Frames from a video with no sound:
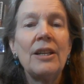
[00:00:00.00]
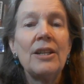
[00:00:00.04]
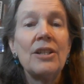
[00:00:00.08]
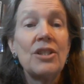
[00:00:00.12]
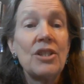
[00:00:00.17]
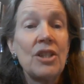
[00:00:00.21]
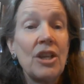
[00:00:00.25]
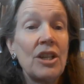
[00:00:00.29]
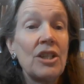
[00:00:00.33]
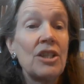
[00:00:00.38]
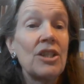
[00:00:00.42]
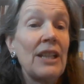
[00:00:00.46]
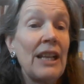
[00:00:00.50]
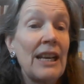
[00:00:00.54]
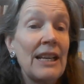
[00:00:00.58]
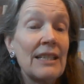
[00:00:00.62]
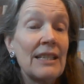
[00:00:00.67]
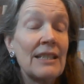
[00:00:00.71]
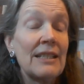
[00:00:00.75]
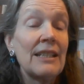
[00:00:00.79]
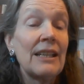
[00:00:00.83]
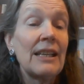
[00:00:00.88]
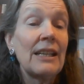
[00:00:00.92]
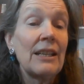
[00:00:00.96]
Judge
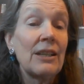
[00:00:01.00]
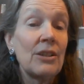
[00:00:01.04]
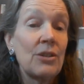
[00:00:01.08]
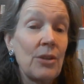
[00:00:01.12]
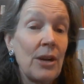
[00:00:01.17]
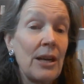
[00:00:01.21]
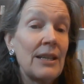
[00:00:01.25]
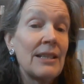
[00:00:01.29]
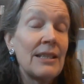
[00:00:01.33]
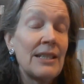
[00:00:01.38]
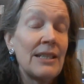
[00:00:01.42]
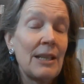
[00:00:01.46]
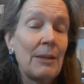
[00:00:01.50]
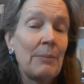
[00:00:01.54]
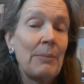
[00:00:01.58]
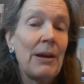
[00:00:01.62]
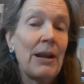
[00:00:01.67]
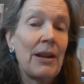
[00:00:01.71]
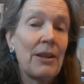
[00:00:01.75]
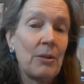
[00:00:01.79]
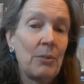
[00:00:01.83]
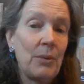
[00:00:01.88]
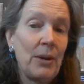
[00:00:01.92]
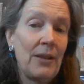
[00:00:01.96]
Lasnik tried to step
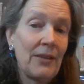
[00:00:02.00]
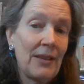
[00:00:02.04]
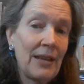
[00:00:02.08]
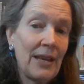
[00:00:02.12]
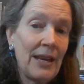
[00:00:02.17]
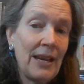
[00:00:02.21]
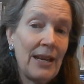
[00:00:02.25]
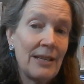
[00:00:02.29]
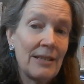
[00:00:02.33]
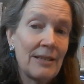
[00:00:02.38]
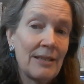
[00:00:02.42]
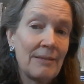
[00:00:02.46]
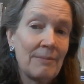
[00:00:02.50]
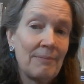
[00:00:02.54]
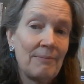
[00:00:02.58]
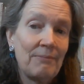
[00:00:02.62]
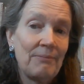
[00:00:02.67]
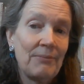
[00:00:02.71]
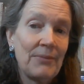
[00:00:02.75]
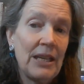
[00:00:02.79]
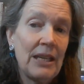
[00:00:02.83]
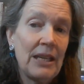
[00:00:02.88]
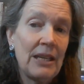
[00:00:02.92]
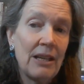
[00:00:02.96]
out of the way in the case.
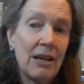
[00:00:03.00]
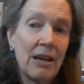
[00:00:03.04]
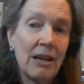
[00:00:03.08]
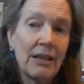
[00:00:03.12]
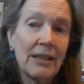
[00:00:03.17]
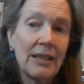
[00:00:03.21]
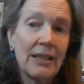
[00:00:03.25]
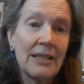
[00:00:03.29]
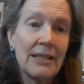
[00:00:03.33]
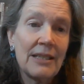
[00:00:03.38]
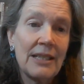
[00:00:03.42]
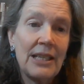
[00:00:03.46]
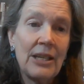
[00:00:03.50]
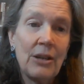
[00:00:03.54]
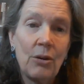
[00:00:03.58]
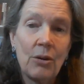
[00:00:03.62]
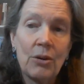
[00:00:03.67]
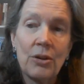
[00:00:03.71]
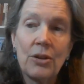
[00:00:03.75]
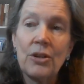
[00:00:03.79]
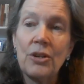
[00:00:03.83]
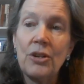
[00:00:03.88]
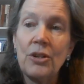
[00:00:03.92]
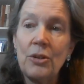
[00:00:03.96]
In August, he
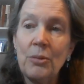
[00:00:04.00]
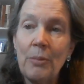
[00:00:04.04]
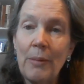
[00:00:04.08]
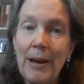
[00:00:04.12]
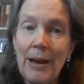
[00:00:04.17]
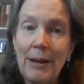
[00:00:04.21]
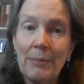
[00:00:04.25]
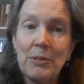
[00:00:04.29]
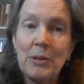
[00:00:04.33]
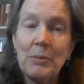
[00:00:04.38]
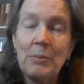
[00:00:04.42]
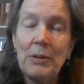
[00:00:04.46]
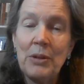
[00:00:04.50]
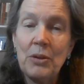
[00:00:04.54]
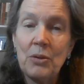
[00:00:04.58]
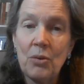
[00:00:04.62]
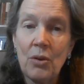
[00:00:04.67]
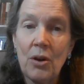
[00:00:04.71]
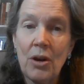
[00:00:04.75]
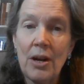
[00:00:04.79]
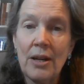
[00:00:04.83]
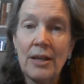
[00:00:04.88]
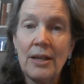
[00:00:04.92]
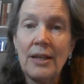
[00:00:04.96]
ordered new maps be
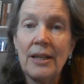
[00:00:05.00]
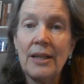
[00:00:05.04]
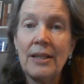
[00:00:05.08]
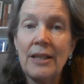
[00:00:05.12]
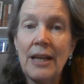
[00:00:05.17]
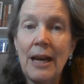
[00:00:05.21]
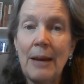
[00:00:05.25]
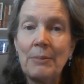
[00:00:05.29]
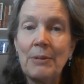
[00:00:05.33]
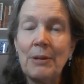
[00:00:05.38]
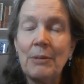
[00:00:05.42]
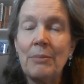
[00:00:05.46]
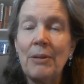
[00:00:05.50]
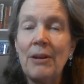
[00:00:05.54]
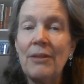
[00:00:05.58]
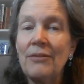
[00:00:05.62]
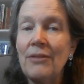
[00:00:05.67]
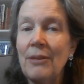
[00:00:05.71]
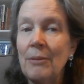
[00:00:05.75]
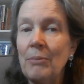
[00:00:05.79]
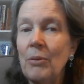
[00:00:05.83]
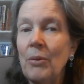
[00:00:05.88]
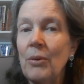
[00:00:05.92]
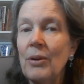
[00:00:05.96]
drawn and adopted by
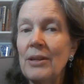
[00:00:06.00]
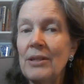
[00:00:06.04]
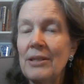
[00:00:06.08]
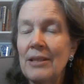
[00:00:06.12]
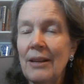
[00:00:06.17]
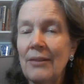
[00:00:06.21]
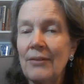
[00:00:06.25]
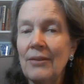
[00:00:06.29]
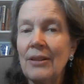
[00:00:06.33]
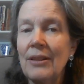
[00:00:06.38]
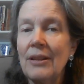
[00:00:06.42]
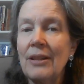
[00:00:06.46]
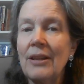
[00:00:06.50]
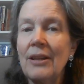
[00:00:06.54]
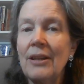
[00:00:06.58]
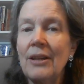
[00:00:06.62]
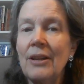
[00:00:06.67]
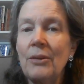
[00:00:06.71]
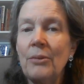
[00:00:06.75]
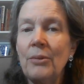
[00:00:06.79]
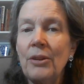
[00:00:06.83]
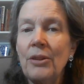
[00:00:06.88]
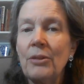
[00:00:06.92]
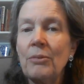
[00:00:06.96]
February 7th,
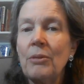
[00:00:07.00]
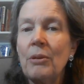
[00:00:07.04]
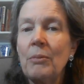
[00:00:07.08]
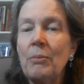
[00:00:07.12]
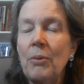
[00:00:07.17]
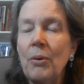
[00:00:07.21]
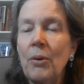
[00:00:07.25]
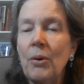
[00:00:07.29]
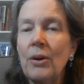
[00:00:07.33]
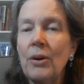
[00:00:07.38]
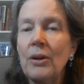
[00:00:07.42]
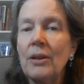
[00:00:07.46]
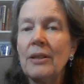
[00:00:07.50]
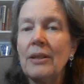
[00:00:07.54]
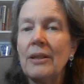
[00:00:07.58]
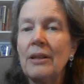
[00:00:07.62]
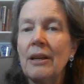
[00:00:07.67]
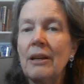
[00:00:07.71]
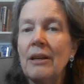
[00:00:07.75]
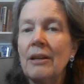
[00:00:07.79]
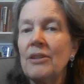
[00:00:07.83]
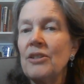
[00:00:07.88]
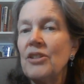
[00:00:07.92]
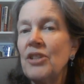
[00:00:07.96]
with a report
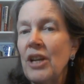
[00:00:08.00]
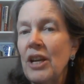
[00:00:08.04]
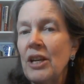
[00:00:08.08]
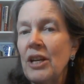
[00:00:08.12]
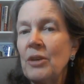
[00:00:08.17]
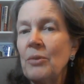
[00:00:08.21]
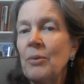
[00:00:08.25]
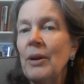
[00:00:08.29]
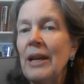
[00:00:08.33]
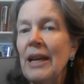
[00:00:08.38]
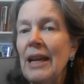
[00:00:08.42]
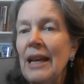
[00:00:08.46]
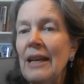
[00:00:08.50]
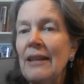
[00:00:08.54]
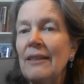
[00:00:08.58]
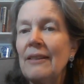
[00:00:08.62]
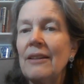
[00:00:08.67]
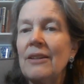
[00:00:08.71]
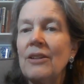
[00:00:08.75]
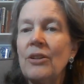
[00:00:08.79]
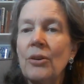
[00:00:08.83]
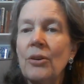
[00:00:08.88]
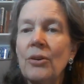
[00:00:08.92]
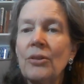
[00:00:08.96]
on January
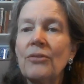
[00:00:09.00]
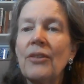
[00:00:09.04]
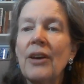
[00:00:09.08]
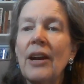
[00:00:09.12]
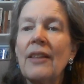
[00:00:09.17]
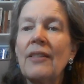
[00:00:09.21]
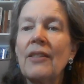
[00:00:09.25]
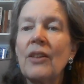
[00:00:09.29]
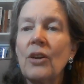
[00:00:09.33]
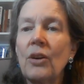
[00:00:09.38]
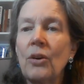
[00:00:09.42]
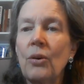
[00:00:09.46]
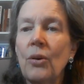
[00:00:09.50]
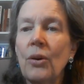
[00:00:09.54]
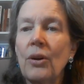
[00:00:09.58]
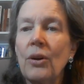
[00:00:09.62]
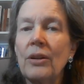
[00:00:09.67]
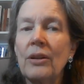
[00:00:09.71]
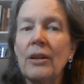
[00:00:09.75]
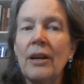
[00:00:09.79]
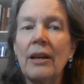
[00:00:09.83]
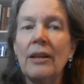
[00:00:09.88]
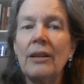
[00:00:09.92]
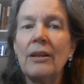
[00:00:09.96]
8th notifying the
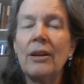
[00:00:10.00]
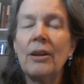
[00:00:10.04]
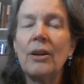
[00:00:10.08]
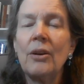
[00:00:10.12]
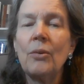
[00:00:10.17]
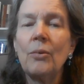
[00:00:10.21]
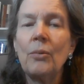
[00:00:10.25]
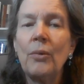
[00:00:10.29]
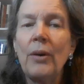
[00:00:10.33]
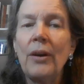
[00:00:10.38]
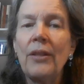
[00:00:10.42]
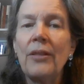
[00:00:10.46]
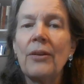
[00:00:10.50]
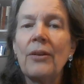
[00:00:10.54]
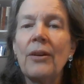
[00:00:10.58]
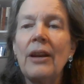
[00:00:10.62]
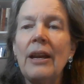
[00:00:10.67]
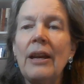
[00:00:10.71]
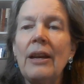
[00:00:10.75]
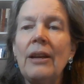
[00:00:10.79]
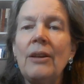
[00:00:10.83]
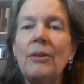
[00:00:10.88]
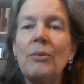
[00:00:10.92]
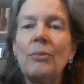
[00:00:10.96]
court on whether
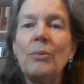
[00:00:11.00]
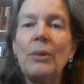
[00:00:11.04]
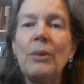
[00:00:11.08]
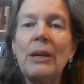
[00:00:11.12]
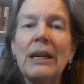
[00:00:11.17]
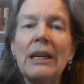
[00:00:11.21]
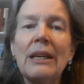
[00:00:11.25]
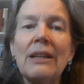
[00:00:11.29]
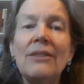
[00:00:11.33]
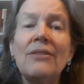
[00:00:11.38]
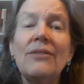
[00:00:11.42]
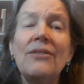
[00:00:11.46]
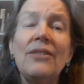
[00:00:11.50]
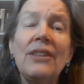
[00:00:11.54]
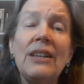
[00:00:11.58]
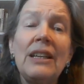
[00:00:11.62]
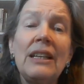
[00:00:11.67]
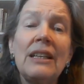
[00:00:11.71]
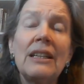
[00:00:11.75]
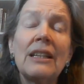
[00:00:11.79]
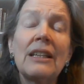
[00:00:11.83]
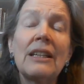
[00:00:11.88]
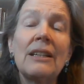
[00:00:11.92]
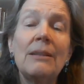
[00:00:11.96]
a
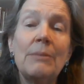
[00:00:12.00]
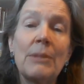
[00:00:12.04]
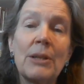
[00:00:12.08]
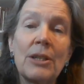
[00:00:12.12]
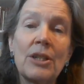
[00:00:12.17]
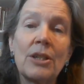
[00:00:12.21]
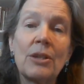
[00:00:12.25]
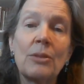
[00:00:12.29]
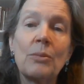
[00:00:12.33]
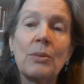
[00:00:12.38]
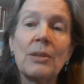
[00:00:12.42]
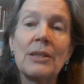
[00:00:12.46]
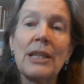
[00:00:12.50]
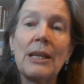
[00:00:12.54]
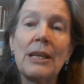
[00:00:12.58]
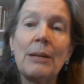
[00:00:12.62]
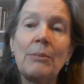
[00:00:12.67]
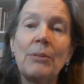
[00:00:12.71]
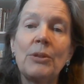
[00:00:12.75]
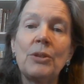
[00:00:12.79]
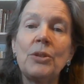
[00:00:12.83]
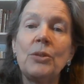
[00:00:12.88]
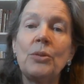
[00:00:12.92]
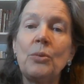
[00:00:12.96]
reconvened commission was
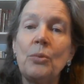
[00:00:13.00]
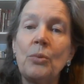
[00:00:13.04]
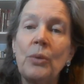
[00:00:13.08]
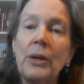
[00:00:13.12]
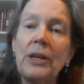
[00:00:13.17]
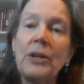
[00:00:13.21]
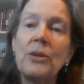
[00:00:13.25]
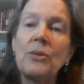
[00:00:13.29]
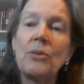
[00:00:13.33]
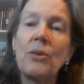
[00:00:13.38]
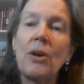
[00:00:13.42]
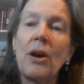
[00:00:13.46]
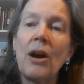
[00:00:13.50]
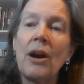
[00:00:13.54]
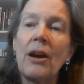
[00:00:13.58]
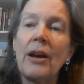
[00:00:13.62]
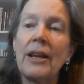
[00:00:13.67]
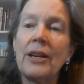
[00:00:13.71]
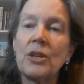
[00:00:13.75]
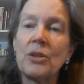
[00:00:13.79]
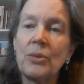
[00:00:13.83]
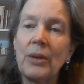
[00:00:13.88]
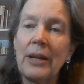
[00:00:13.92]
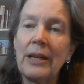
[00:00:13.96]
able to redraw
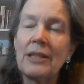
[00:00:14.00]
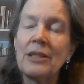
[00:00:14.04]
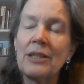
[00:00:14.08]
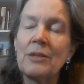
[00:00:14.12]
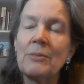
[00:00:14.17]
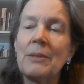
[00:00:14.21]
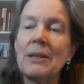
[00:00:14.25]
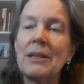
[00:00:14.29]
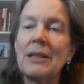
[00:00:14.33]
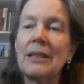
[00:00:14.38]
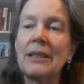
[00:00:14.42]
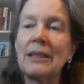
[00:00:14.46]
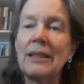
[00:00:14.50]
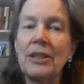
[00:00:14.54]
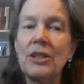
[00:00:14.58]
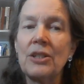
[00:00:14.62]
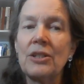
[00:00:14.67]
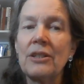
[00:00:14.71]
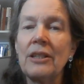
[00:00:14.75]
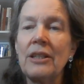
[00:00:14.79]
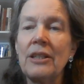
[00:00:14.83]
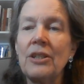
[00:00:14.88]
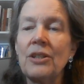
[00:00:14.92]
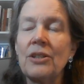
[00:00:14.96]
and transmit to the
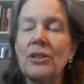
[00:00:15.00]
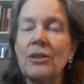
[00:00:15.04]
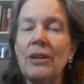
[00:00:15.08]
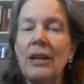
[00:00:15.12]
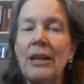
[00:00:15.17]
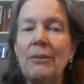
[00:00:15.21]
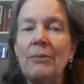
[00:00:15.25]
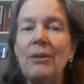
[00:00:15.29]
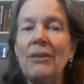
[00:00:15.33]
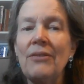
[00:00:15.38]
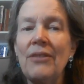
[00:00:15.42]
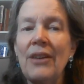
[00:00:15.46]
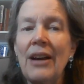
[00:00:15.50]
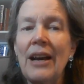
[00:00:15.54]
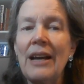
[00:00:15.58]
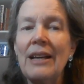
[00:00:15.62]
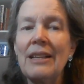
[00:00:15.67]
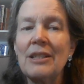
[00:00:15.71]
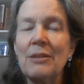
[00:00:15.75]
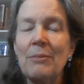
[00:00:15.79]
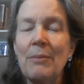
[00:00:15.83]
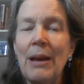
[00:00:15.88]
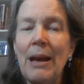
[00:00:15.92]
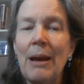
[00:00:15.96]
legislature a
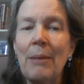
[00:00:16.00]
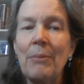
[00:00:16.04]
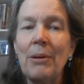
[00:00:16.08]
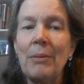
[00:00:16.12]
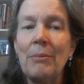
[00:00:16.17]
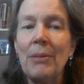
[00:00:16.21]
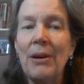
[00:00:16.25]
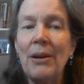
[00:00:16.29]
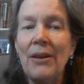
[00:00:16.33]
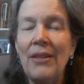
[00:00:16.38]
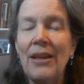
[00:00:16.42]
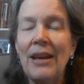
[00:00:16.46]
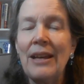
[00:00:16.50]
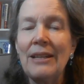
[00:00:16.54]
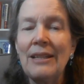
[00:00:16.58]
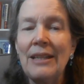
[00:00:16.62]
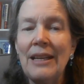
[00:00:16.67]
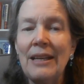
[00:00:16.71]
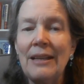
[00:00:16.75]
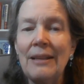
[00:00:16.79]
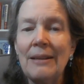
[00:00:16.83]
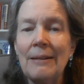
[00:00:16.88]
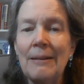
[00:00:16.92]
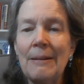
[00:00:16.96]
revised map by that
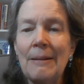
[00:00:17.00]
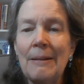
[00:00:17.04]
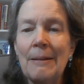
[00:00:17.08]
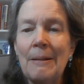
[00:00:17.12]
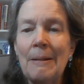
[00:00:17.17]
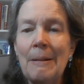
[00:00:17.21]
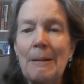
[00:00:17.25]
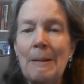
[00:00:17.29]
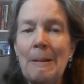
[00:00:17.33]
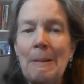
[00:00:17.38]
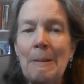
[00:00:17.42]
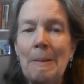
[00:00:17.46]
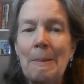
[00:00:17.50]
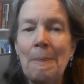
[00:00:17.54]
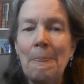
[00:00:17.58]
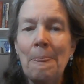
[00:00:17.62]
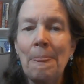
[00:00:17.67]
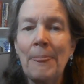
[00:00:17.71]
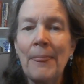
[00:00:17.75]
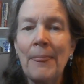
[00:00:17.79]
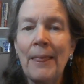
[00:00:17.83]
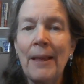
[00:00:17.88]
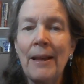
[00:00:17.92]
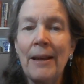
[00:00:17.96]
date.
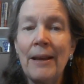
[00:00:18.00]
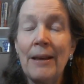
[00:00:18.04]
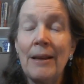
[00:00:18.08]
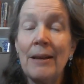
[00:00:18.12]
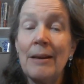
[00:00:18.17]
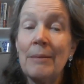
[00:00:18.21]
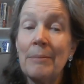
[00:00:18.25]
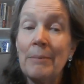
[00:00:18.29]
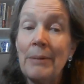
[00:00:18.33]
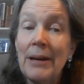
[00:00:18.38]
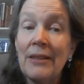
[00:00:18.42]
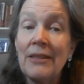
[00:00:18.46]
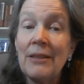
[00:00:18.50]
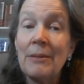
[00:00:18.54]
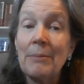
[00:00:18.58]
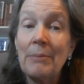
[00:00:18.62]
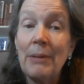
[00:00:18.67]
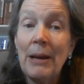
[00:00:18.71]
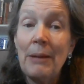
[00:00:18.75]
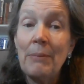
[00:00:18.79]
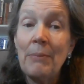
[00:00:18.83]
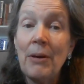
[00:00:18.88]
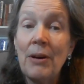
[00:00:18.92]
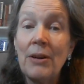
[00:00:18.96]
But the
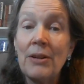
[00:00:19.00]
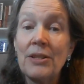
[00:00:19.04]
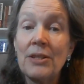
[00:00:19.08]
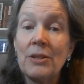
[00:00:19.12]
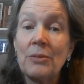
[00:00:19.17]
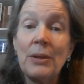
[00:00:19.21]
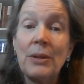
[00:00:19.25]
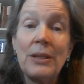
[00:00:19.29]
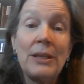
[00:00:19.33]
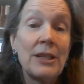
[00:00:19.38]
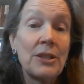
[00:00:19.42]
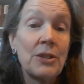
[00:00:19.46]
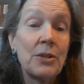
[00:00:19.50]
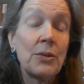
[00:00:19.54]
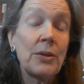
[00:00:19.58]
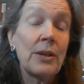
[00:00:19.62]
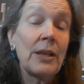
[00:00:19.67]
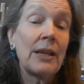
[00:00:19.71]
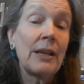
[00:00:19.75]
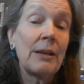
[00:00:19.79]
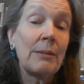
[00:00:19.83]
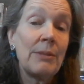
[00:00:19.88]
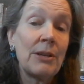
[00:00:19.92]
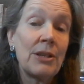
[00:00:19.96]
Bipartisan
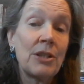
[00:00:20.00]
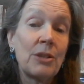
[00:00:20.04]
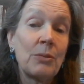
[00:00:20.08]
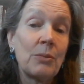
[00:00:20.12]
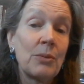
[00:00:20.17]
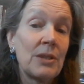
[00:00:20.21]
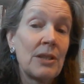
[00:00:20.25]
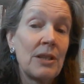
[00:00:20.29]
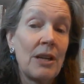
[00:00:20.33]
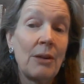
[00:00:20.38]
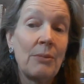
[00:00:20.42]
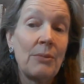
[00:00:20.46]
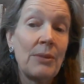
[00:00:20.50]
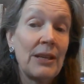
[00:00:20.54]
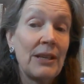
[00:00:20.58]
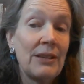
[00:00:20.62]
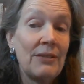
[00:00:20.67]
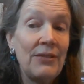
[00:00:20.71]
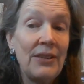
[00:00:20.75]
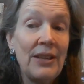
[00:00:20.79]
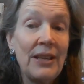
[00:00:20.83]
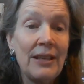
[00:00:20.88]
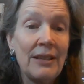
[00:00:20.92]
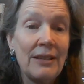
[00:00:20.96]
Redistricting Commission was not
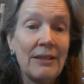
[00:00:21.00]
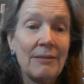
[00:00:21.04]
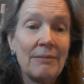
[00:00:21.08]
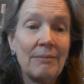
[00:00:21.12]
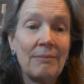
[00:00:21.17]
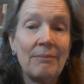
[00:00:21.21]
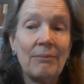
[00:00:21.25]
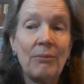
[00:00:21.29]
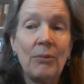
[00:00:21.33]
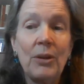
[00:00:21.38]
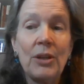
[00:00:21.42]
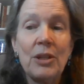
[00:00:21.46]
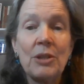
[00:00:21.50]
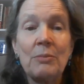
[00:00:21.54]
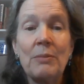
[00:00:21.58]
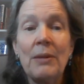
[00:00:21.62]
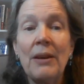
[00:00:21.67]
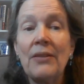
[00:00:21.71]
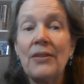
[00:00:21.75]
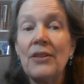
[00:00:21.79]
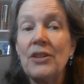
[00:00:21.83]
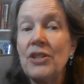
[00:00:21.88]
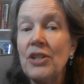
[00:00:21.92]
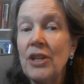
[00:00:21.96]
reconvened, which
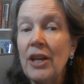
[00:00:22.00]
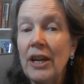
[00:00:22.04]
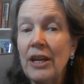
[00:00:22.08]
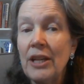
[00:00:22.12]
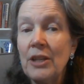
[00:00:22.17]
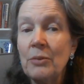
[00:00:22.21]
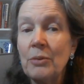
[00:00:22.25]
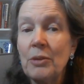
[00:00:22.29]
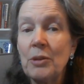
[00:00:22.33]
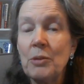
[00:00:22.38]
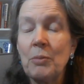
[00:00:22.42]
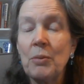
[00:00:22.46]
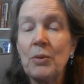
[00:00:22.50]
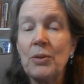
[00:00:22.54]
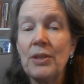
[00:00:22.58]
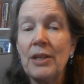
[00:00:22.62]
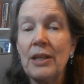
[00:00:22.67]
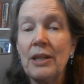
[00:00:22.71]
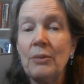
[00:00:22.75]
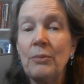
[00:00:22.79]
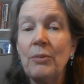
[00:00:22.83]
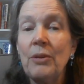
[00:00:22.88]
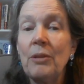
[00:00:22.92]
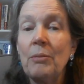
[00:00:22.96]
meant the judge was
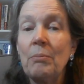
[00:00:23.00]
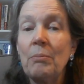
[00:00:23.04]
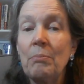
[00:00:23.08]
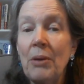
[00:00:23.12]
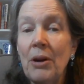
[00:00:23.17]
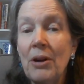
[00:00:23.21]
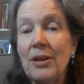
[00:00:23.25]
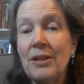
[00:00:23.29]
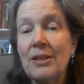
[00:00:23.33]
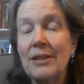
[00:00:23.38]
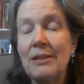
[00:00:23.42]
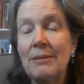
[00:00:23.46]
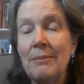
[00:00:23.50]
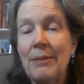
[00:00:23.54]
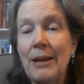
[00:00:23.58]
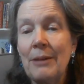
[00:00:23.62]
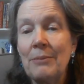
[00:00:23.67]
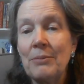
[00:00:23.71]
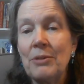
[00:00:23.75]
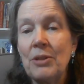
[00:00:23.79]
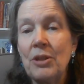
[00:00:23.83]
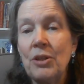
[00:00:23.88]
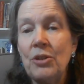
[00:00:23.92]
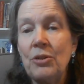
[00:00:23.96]
presented with partisan
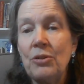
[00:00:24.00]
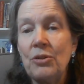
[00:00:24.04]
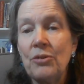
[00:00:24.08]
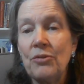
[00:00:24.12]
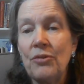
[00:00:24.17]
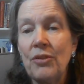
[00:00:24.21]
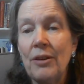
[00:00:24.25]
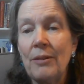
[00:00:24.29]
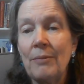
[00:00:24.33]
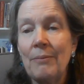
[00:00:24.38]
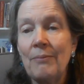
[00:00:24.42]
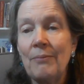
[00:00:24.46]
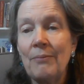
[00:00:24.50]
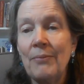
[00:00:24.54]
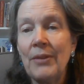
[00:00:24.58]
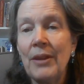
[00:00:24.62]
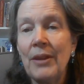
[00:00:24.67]
maps to choose from.